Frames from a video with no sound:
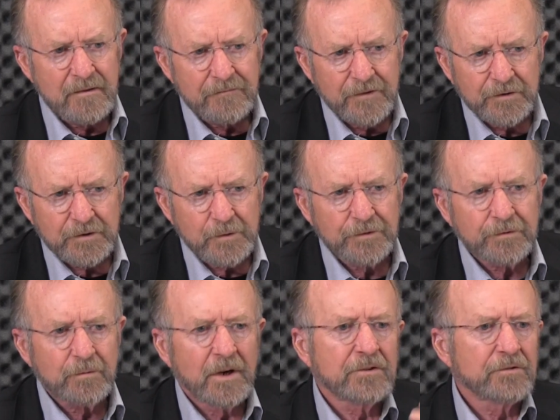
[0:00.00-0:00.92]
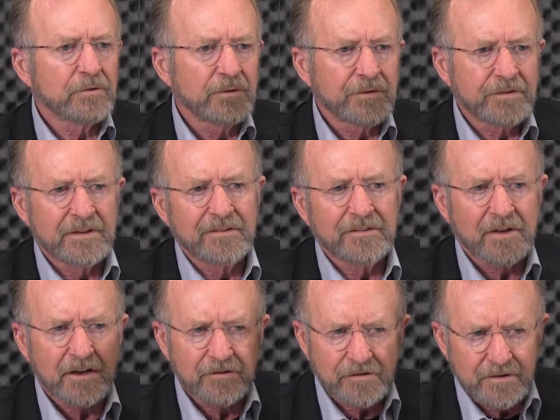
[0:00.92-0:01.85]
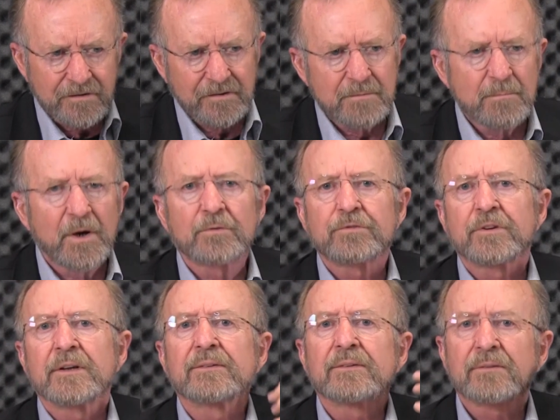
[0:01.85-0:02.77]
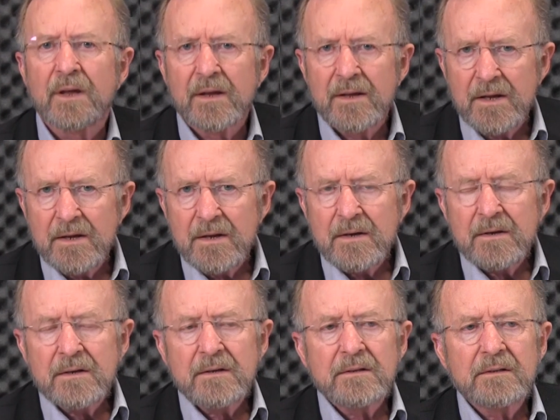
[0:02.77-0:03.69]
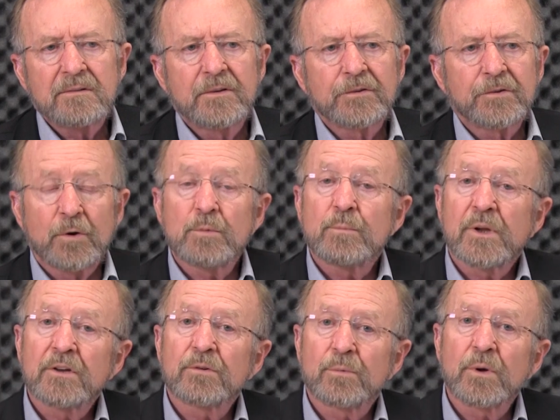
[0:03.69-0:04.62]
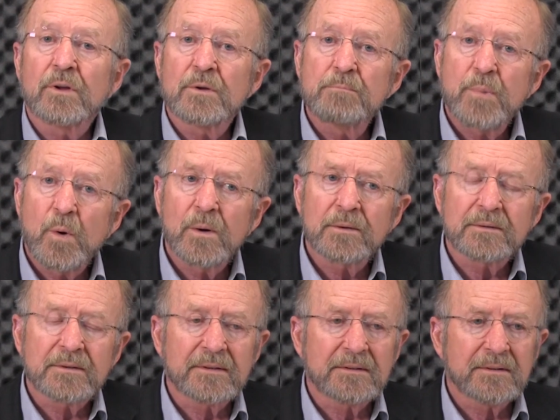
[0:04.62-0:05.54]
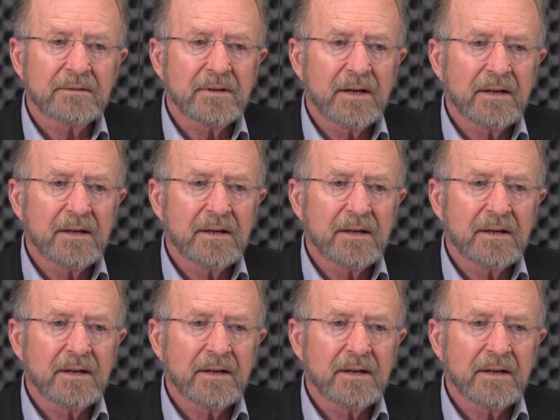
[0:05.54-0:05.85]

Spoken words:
Physical structures, sensations, emotions. Discernment is real important.